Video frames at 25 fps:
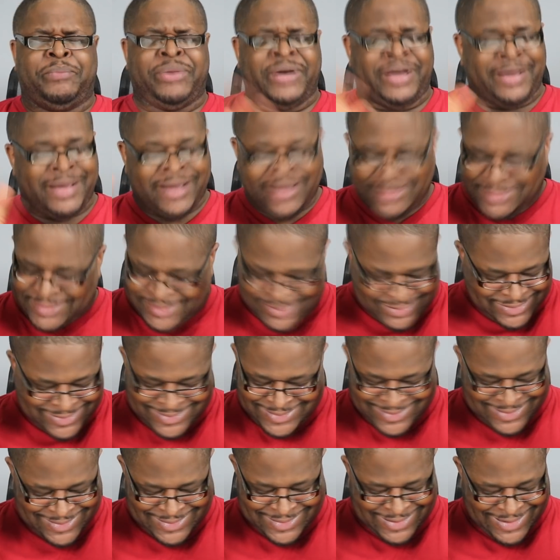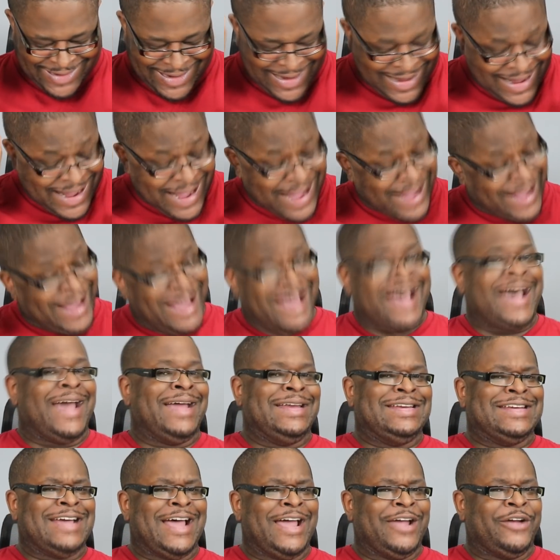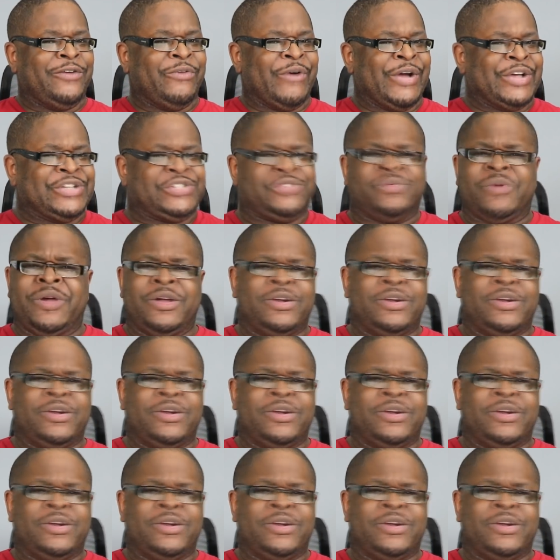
But I digress,